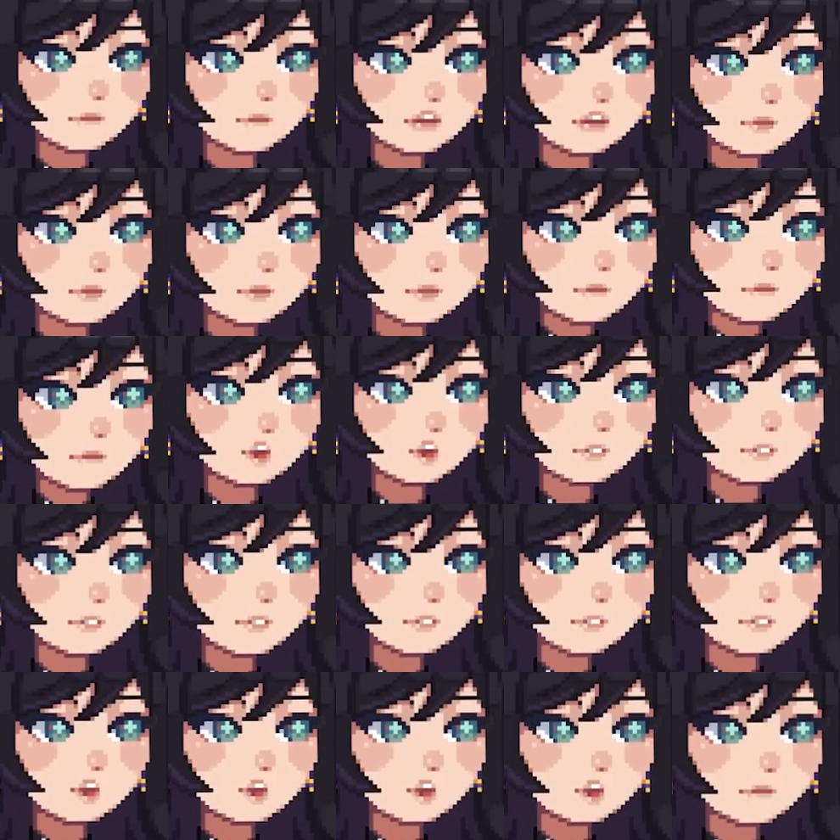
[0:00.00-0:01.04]
And it could just be
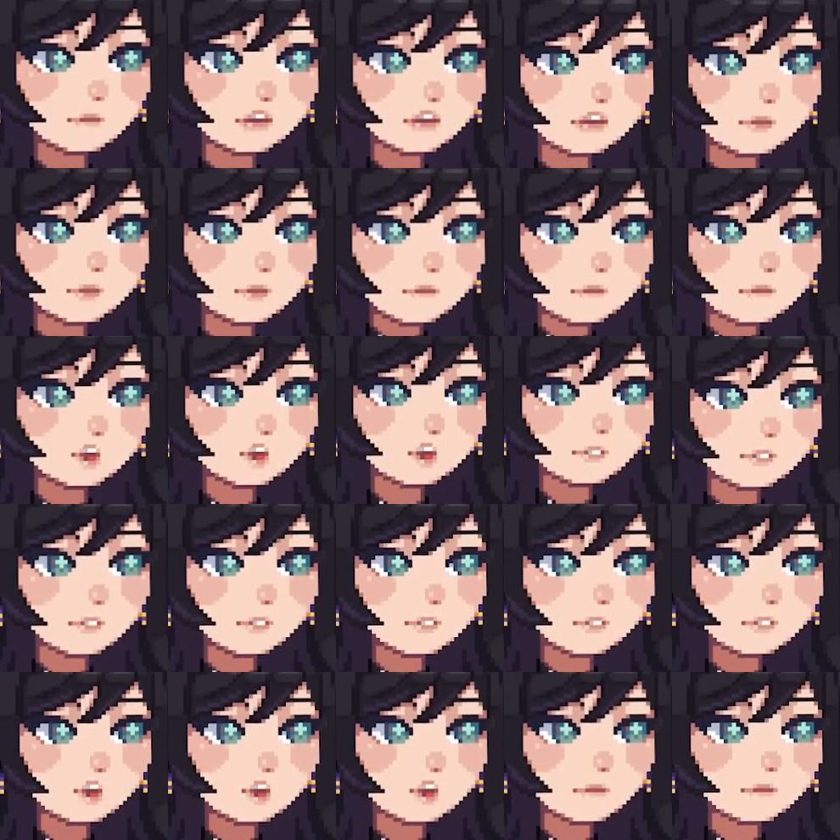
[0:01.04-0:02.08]
pretty nice when you are
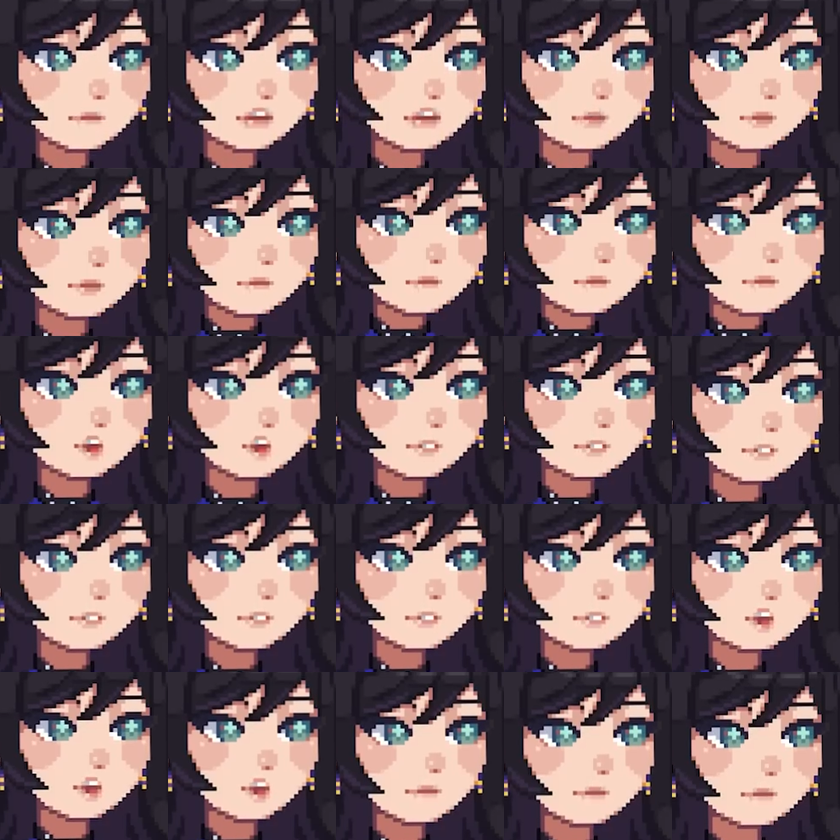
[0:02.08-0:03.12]
playing with a character like
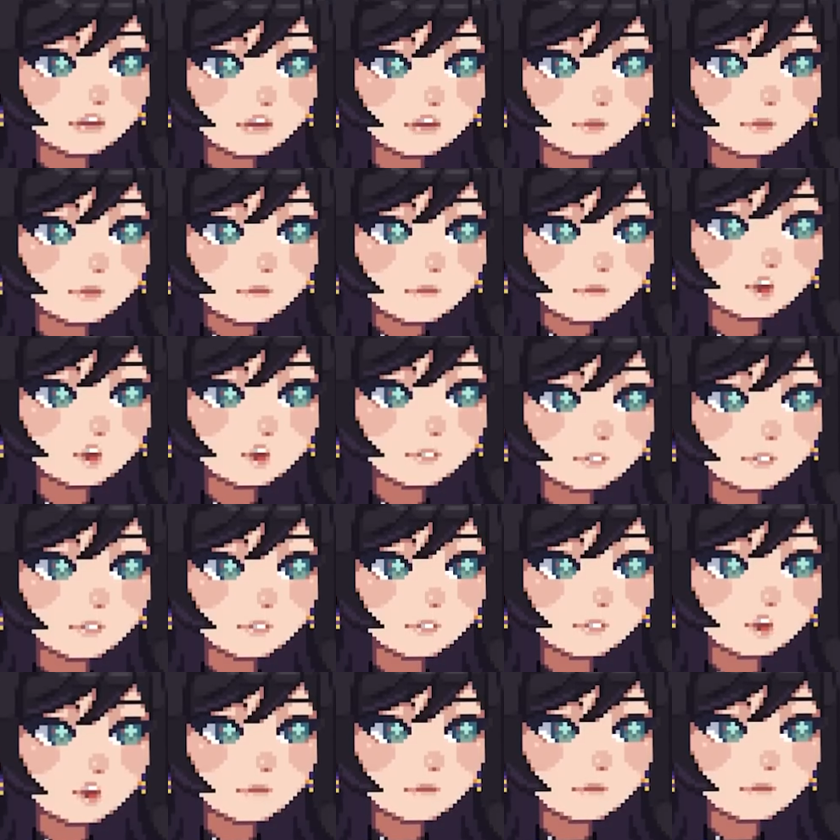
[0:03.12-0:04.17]
Acheron,
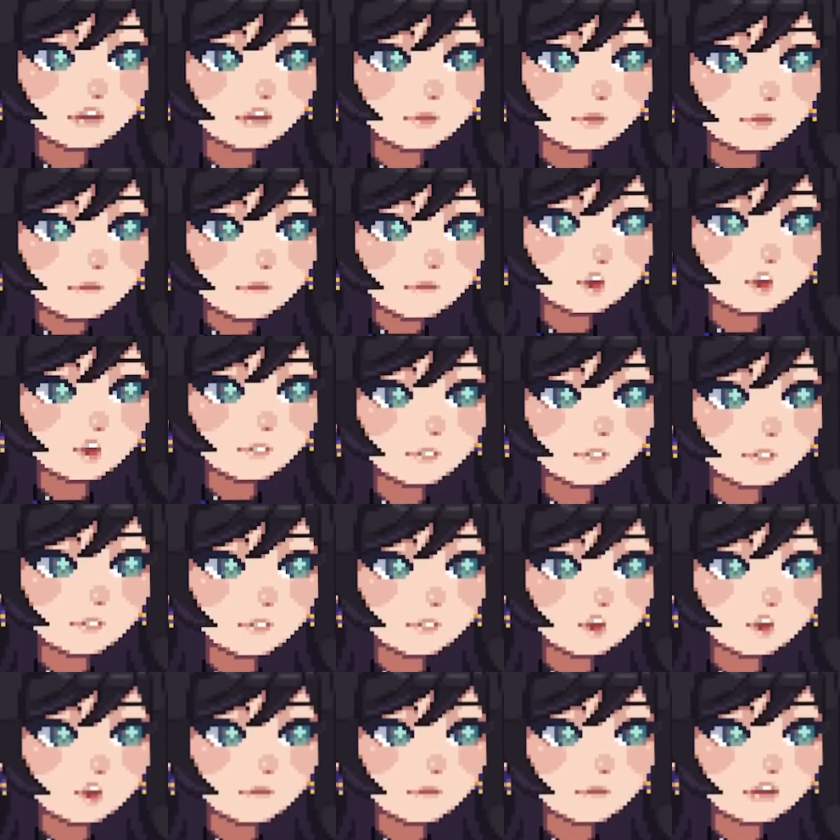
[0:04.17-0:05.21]
because now Acheron's team
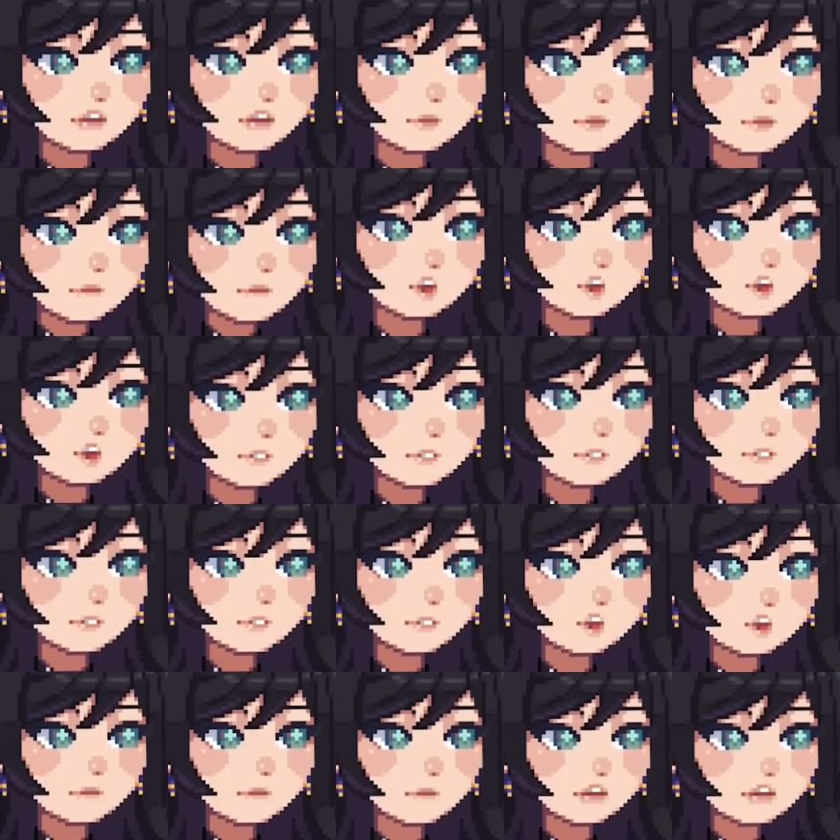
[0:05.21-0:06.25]
members, even
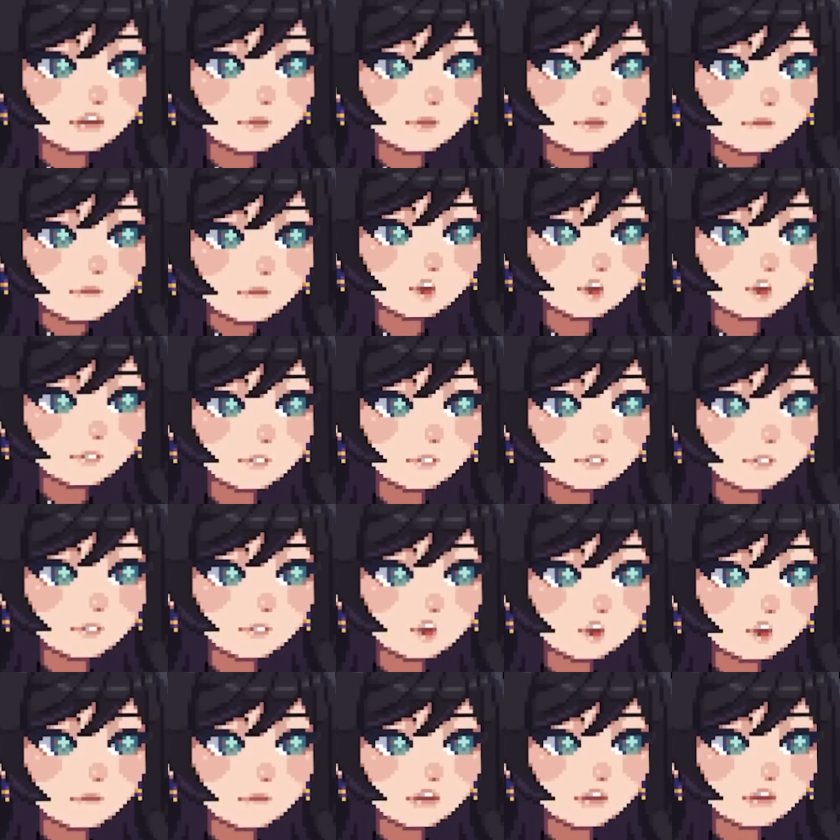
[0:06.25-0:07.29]
if they aren't the
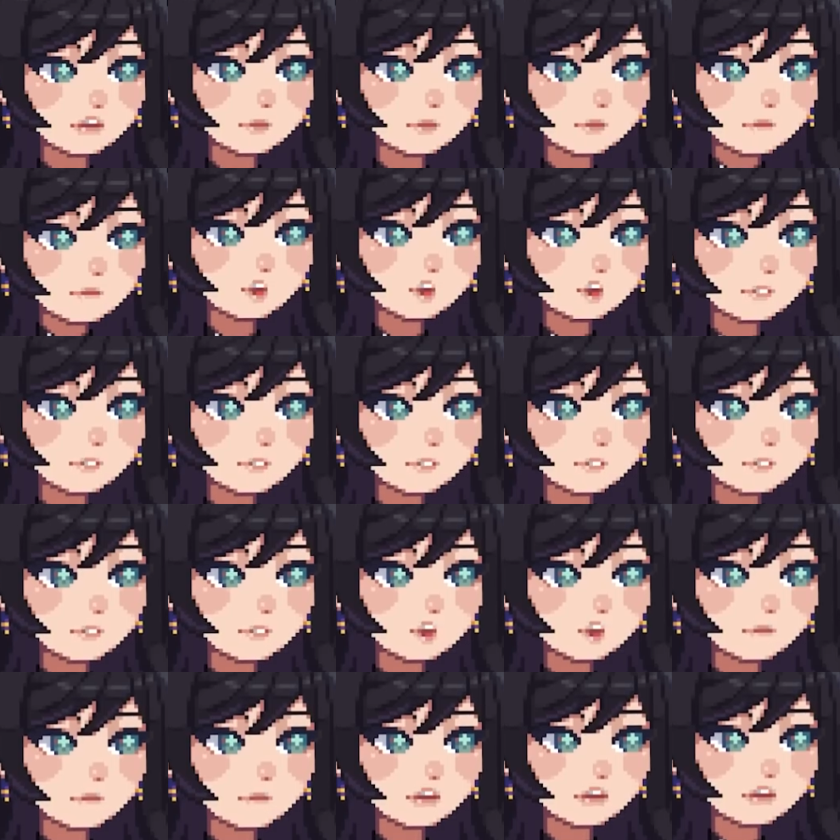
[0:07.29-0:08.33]
fastest team members,
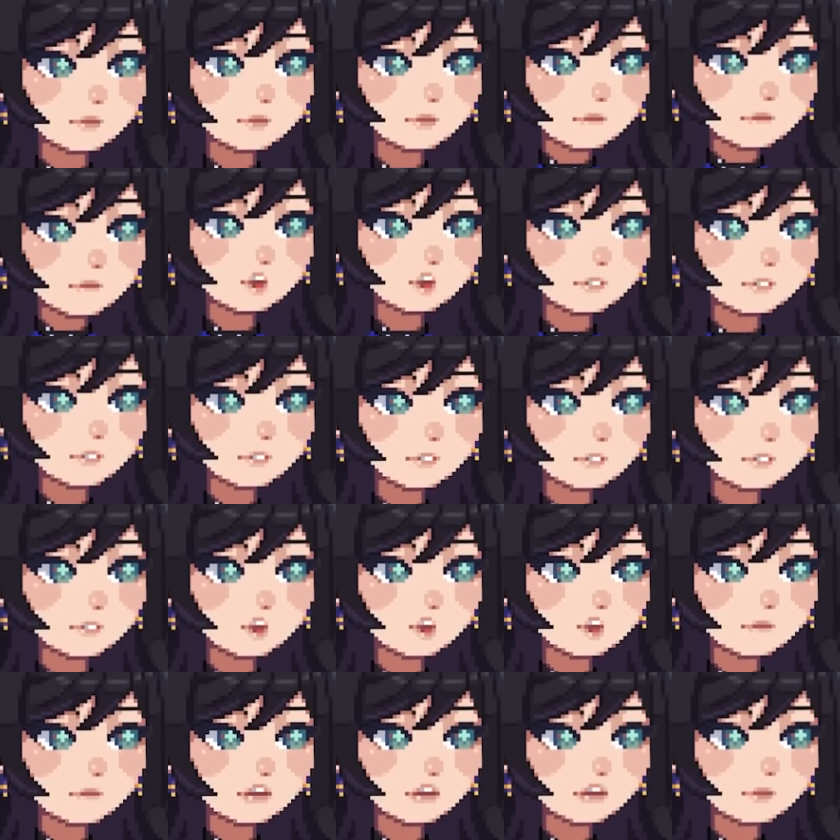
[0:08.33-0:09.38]
still have a way
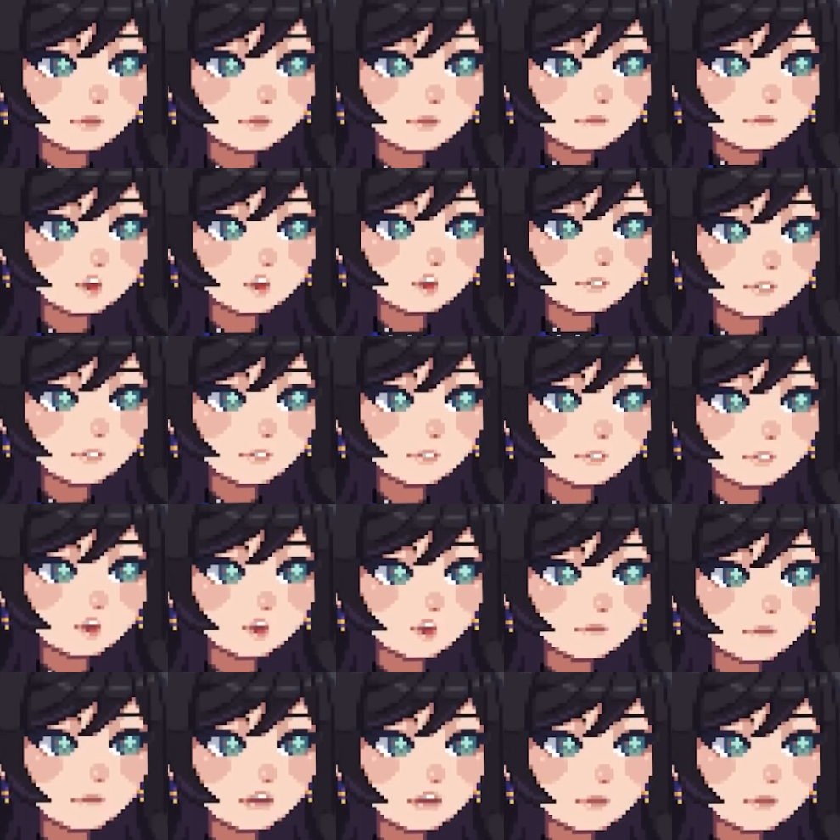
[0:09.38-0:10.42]
to go more within
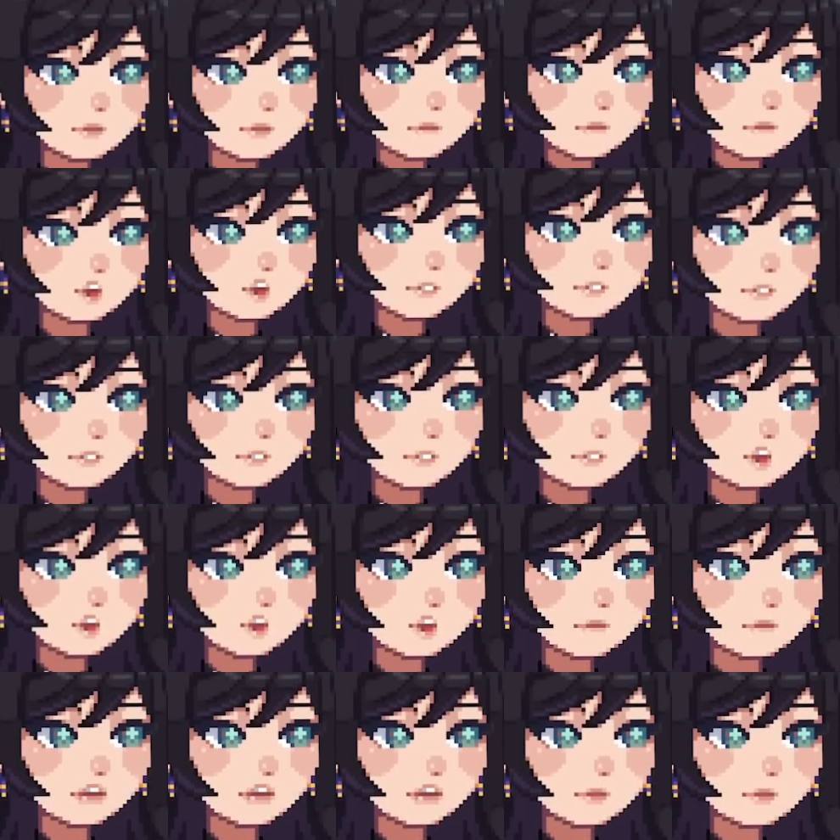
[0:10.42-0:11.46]
turn cycles, which
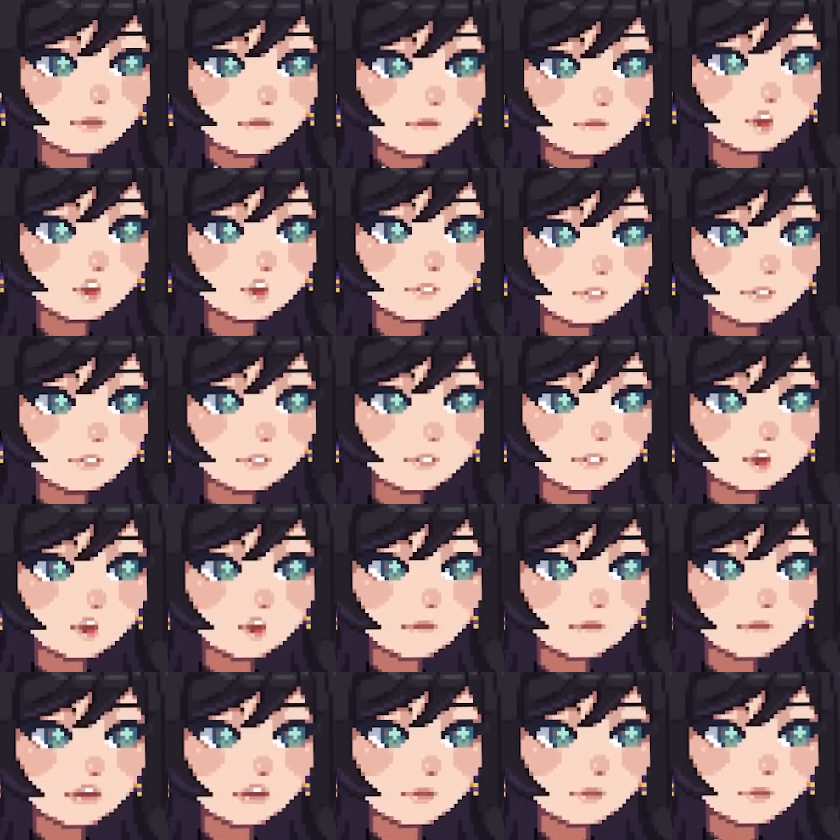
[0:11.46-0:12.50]
means if they get
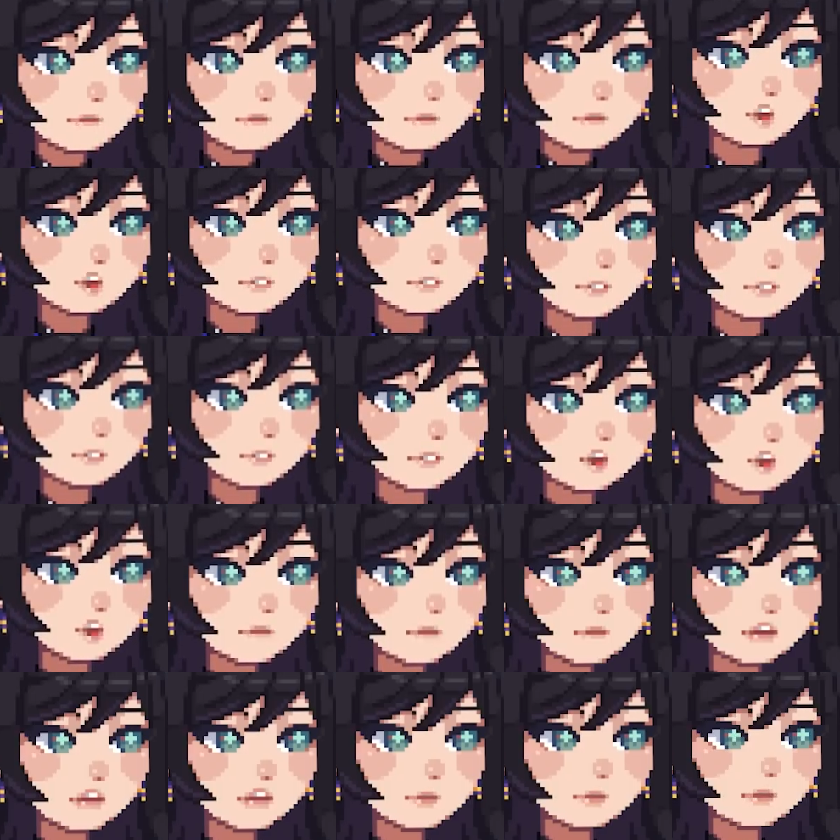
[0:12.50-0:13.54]
to attack more,
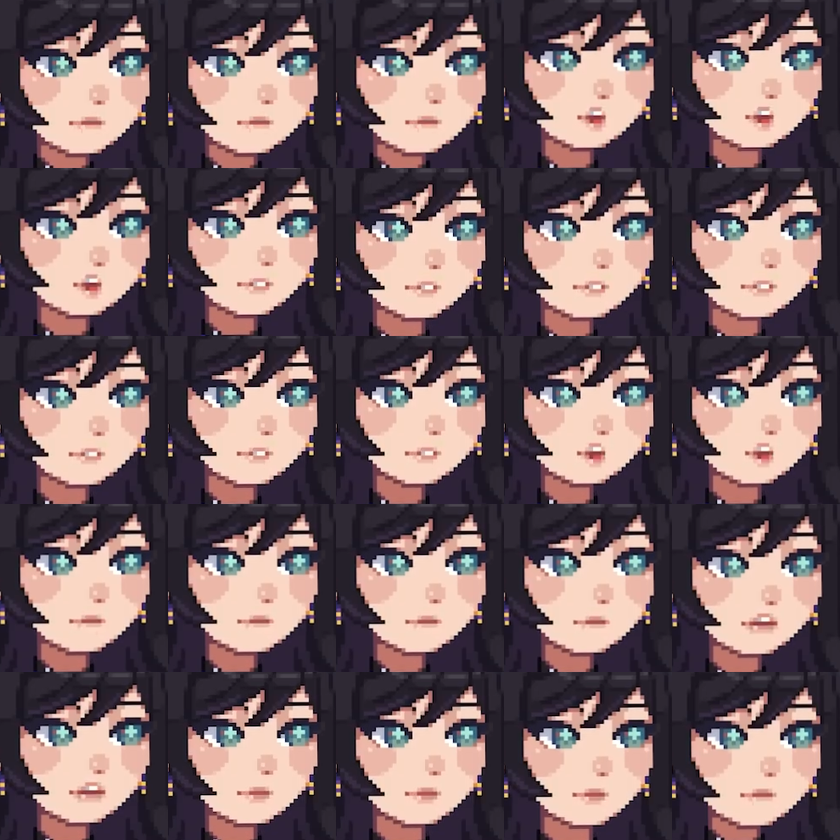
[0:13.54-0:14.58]
it means Acheron will
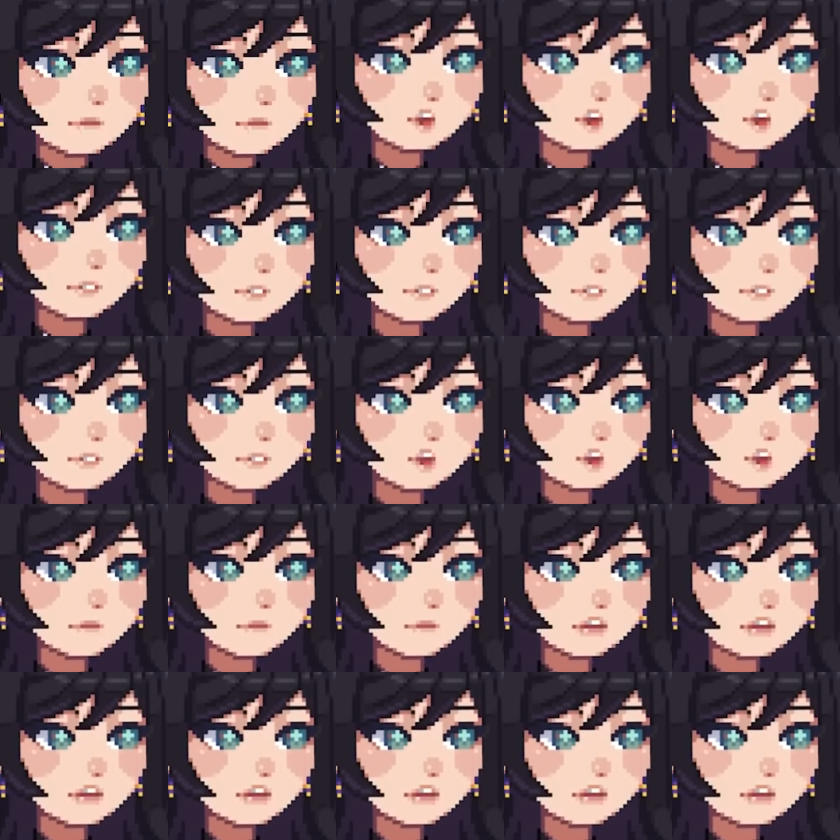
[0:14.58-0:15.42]
get more stacks.